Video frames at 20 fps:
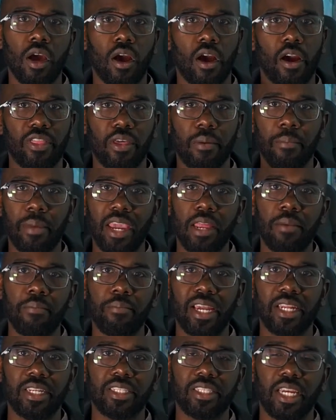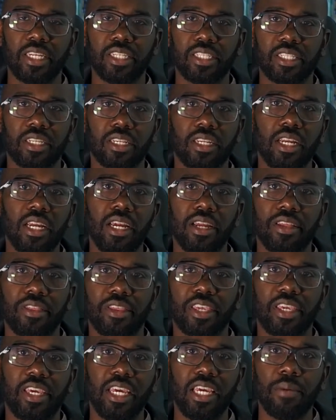are the main base station, the
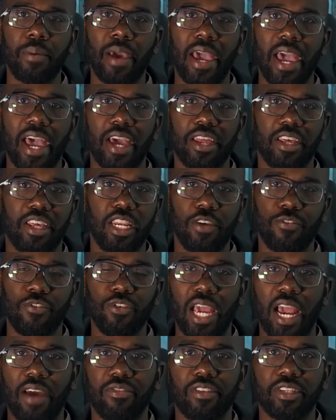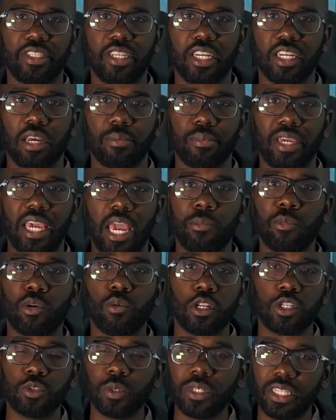keypad, and if you have the stick-up camera,
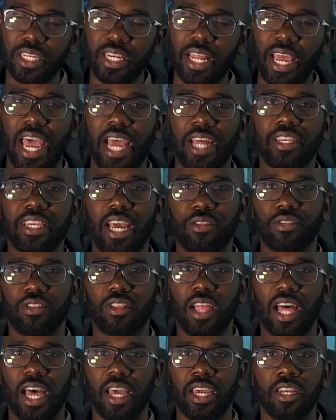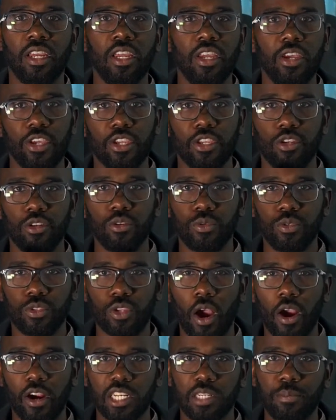which we did add down the line, you
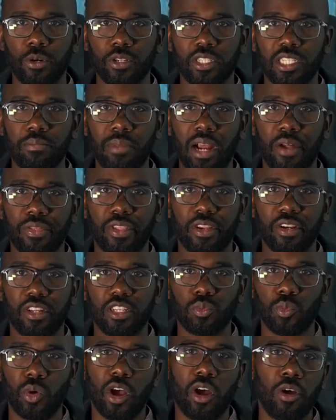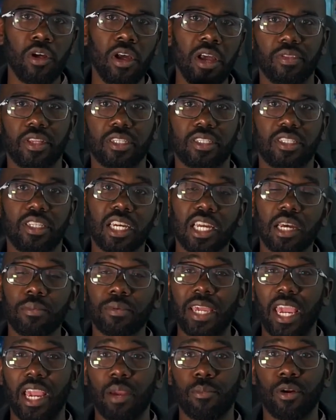are supposed to mount that as well. The stick-up
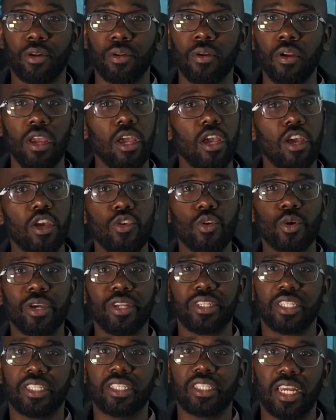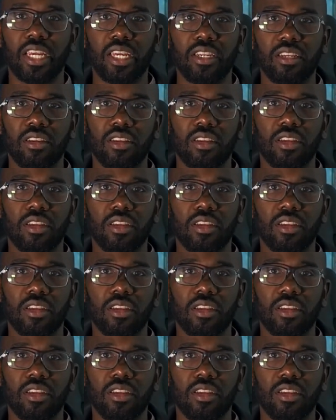camera, you can just set